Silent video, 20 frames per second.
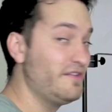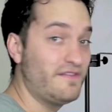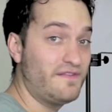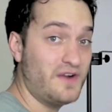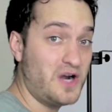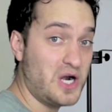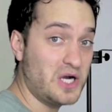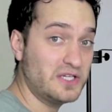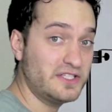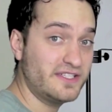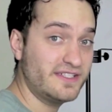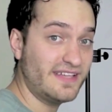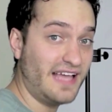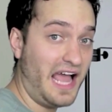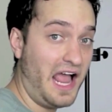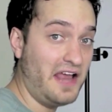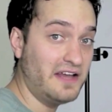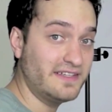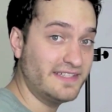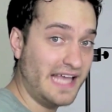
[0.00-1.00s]
First,
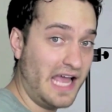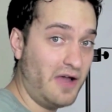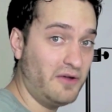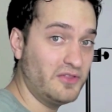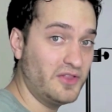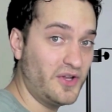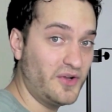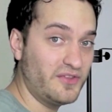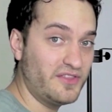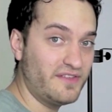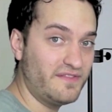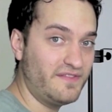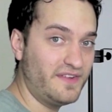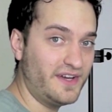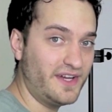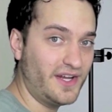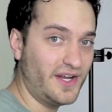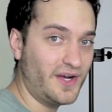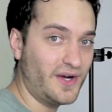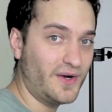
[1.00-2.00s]
I download the
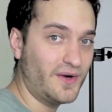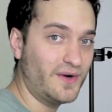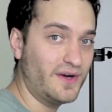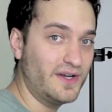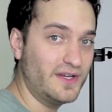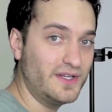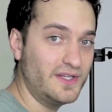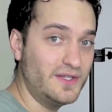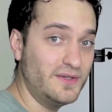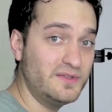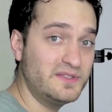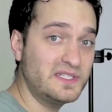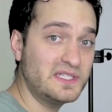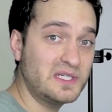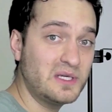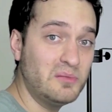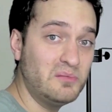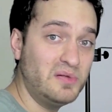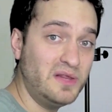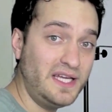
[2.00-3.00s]
video using
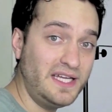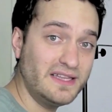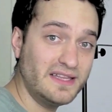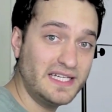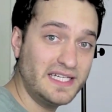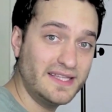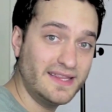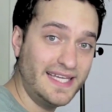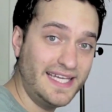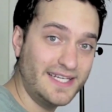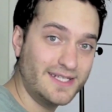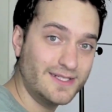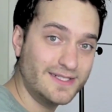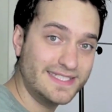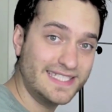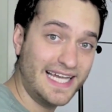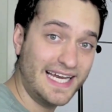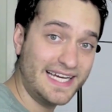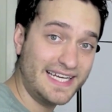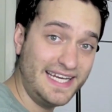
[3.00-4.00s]
completely legal
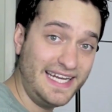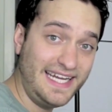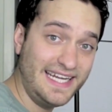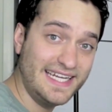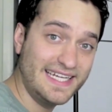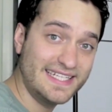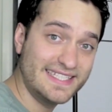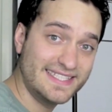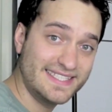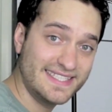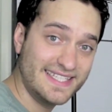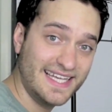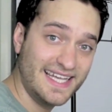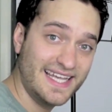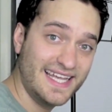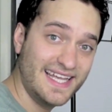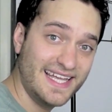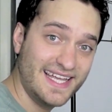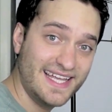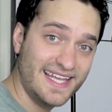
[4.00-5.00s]
techniques.
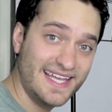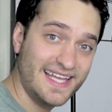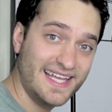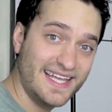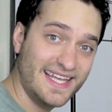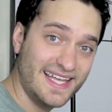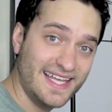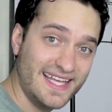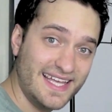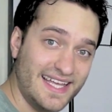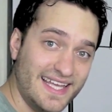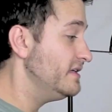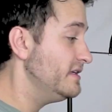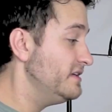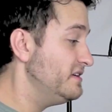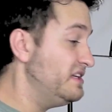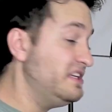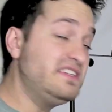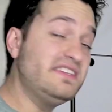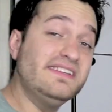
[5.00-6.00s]

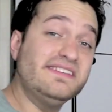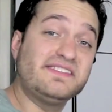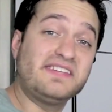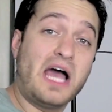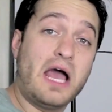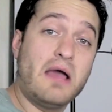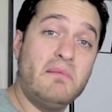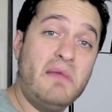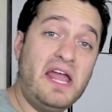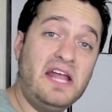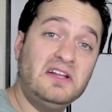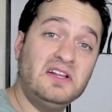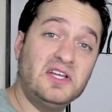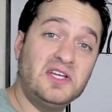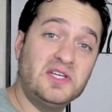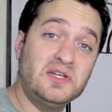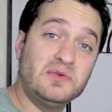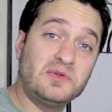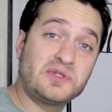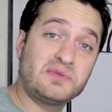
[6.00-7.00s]
Since I mainly
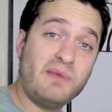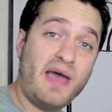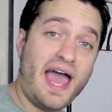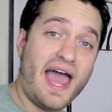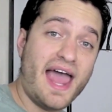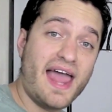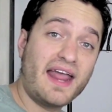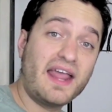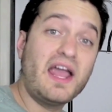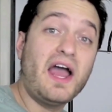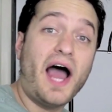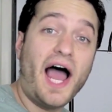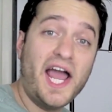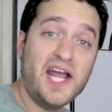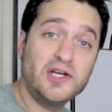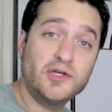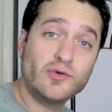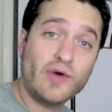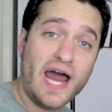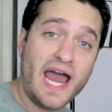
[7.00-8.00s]
use Mac, I
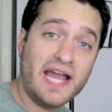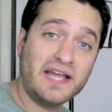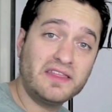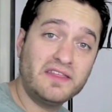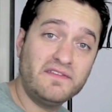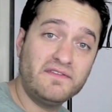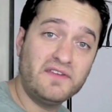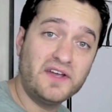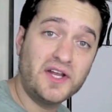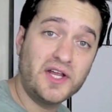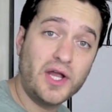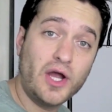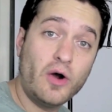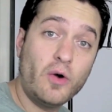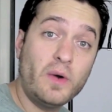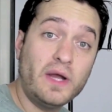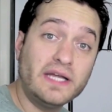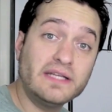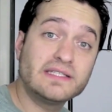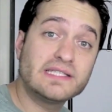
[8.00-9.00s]
drag the
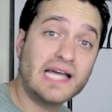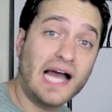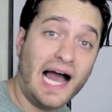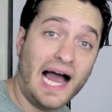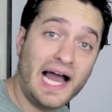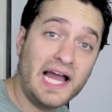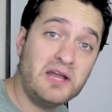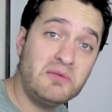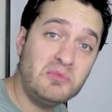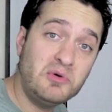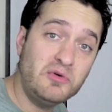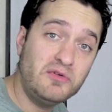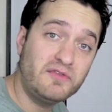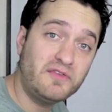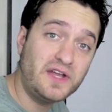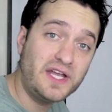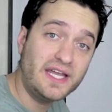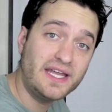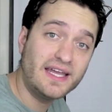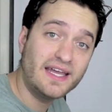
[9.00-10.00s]
video into
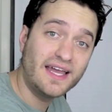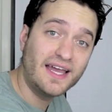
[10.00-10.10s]
iMovie.